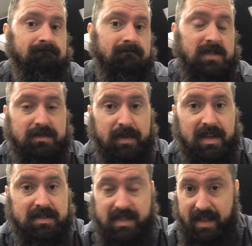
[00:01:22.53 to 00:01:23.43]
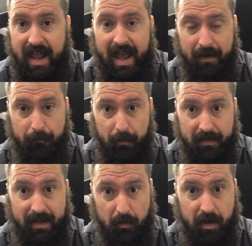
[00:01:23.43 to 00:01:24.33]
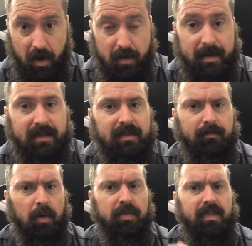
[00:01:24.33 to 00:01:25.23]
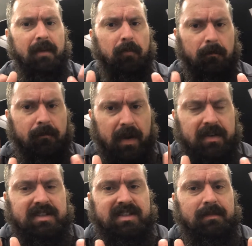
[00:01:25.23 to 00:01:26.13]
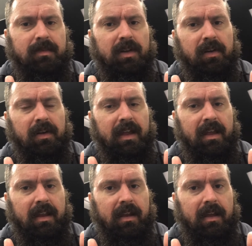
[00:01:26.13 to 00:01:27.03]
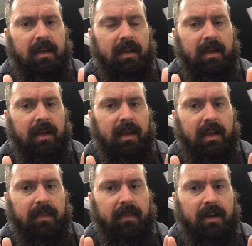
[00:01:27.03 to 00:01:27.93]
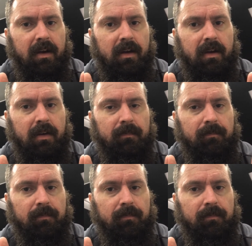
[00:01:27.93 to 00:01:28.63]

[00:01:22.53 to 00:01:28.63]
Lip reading: just because they had a friend that went Army, and both of them were very similar in their